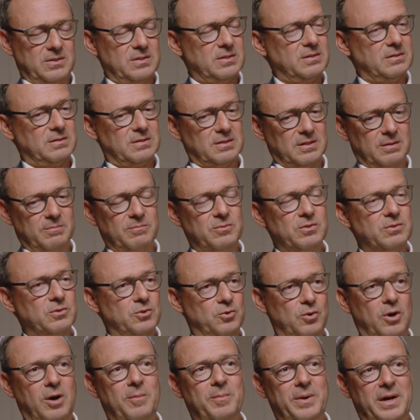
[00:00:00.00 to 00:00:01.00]
some
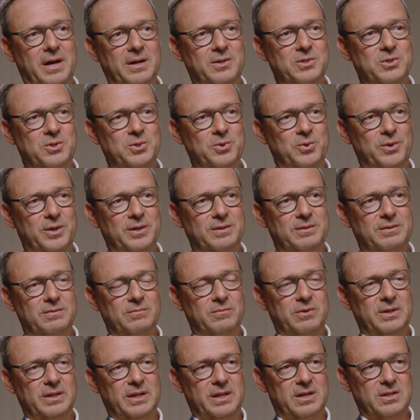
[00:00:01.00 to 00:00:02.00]
drawbacks to it
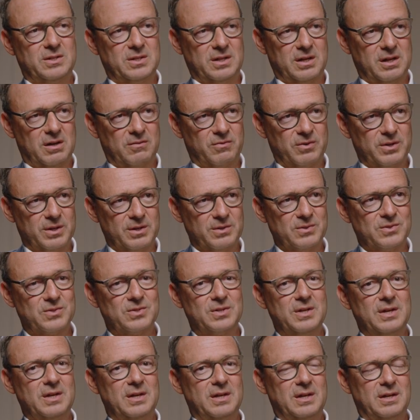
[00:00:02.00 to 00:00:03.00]
related to
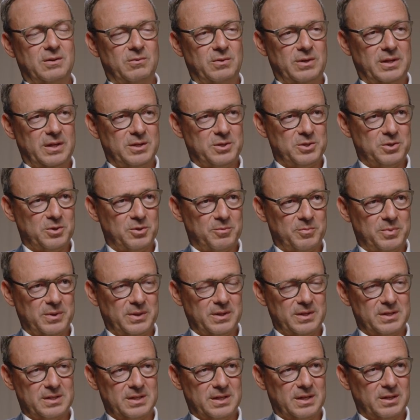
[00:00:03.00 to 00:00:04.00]
governance, related to your
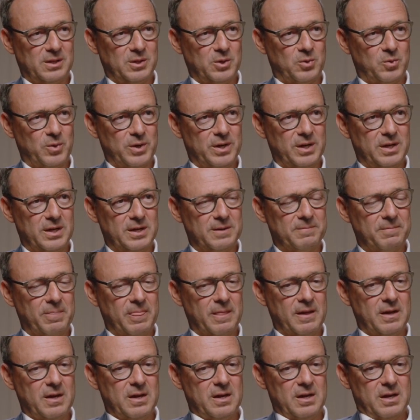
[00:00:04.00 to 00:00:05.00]
ability to get liquidity.
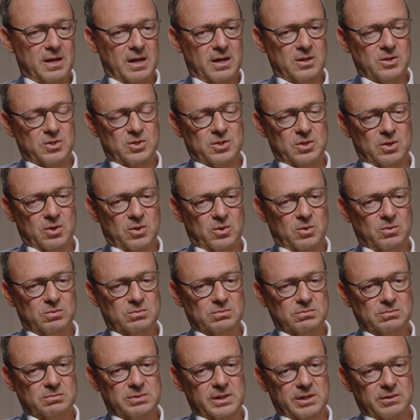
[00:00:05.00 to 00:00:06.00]
And so
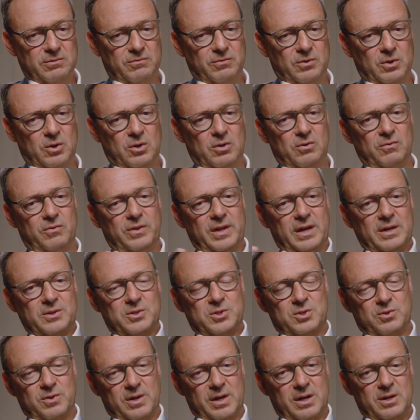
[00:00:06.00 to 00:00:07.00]
we evolved that
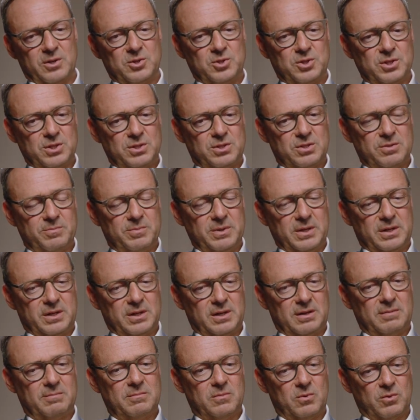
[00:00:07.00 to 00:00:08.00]
strategy to
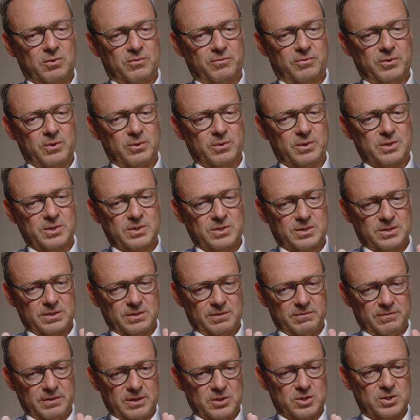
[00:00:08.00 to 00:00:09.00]
become more focused
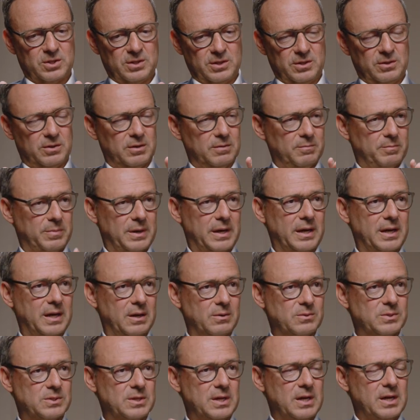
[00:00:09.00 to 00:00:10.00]
eventually on
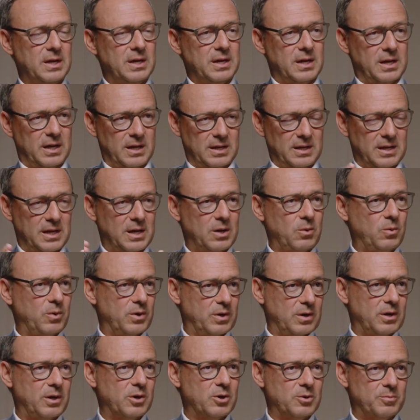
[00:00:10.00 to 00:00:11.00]
buyouts, and now
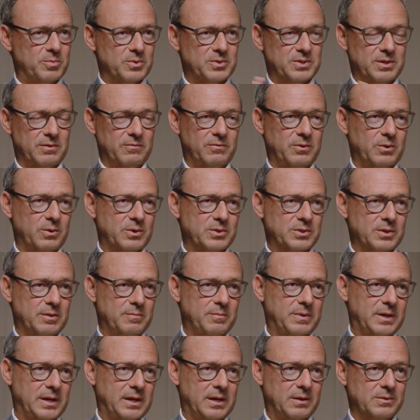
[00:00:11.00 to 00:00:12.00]
we're 100% focused
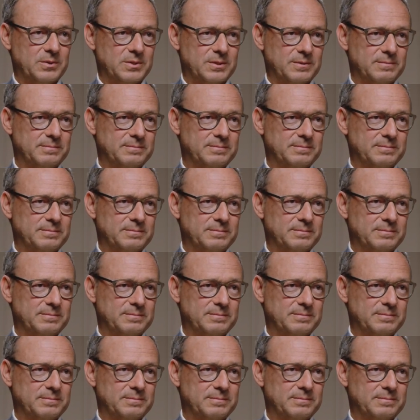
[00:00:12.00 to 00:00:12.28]
on buyouts.